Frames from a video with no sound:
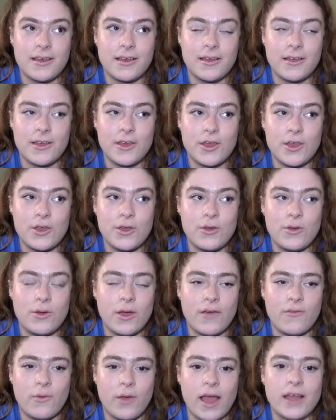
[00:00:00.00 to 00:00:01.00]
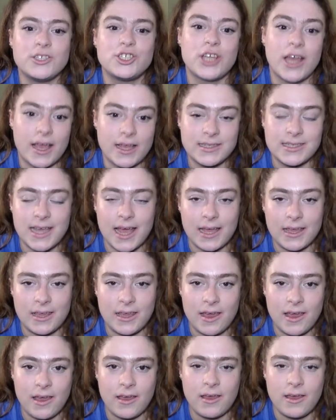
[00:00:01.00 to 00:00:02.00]
Shaq and Tang,
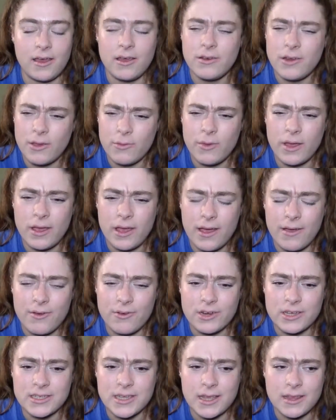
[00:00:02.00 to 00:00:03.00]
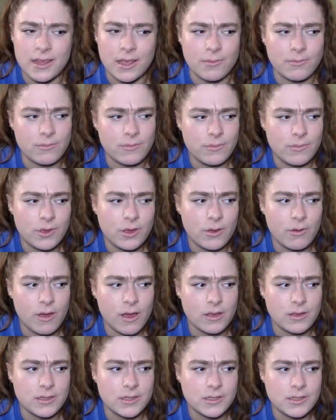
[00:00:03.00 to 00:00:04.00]
yeah. Oh no, wait, I already said them. Who
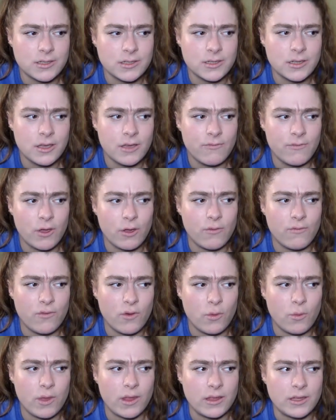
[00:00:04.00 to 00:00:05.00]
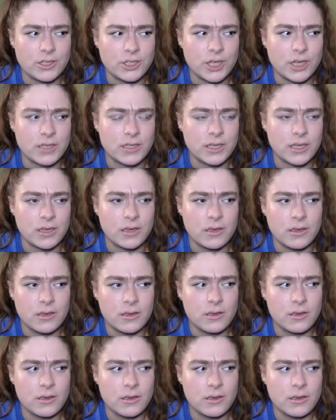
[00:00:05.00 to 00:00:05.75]
else voted for Will and Jesse?